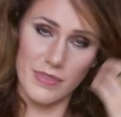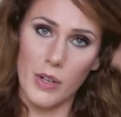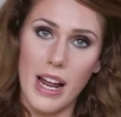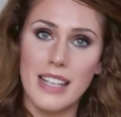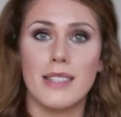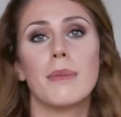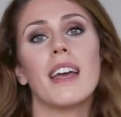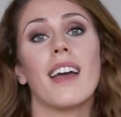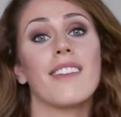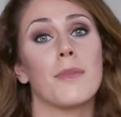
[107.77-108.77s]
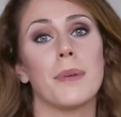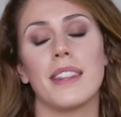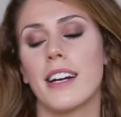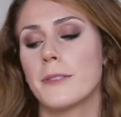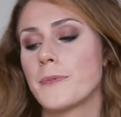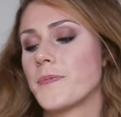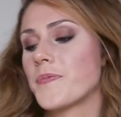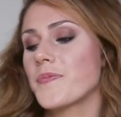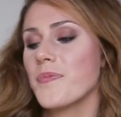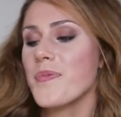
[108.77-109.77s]
Don't ask me, I haven't been there.
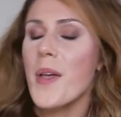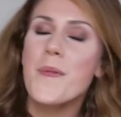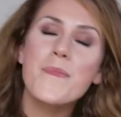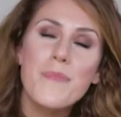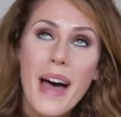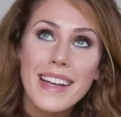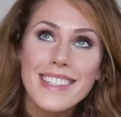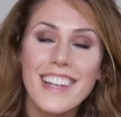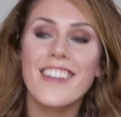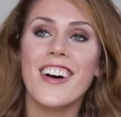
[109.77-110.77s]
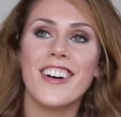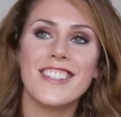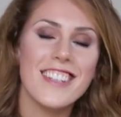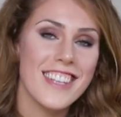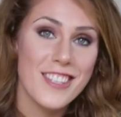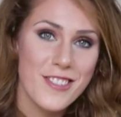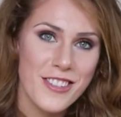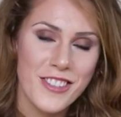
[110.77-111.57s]
But along to this